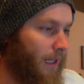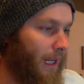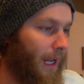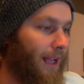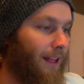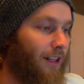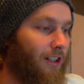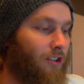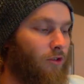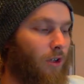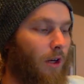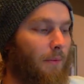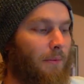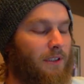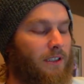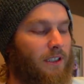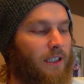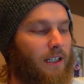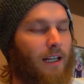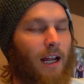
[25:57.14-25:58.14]
Alex
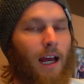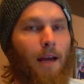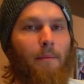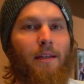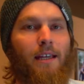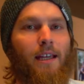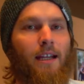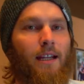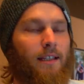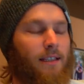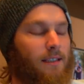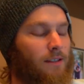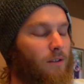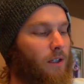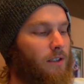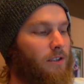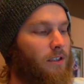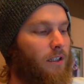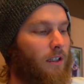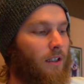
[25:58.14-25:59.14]
Robertson, I've been getting this
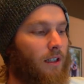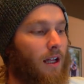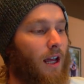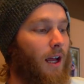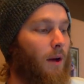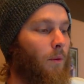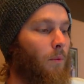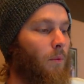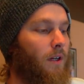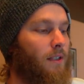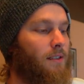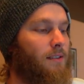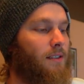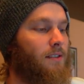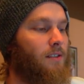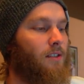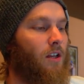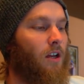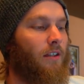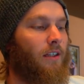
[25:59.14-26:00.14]
question a lot. What is the
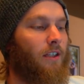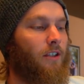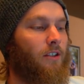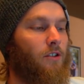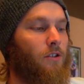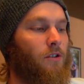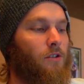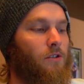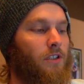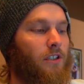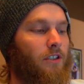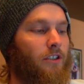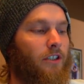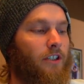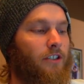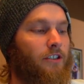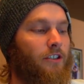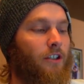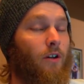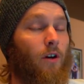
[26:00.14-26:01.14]
song that you used in your
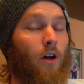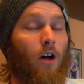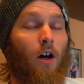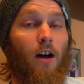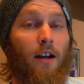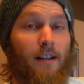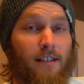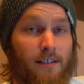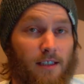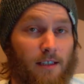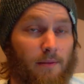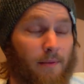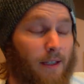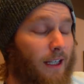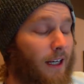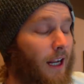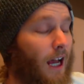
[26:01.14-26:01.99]
intro? Honestly, man,